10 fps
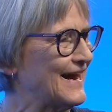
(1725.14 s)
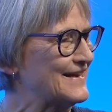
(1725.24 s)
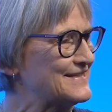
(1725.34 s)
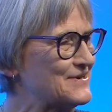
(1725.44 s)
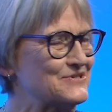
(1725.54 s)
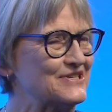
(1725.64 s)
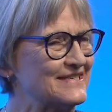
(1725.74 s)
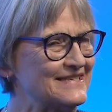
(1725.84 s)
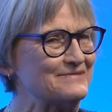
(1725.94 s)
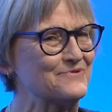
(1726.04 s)
So
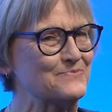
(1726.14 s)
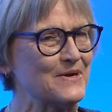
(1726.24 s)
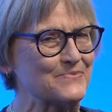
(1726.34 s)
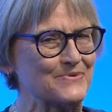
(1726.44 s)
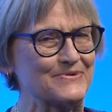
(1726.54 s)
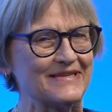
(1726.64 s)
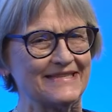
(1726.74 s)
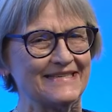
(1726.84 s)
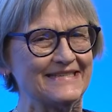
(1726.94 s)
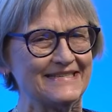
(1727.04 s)
just remember that
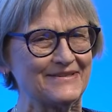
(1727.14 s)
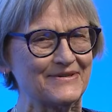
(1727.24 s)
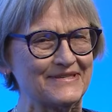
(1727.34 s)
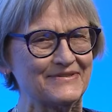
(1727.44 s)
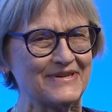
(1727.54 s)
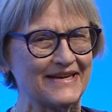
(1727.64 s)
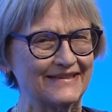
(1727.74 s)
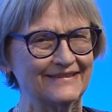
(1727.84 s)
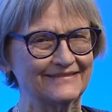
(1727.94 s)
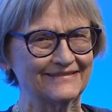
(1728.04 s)
this is also
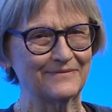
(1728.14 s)
not.